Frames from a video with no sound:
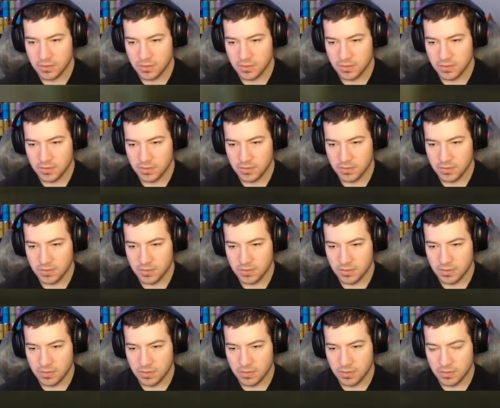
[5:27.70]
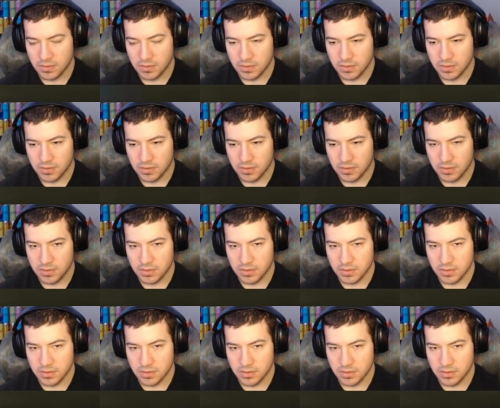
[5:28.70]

(no one is talking)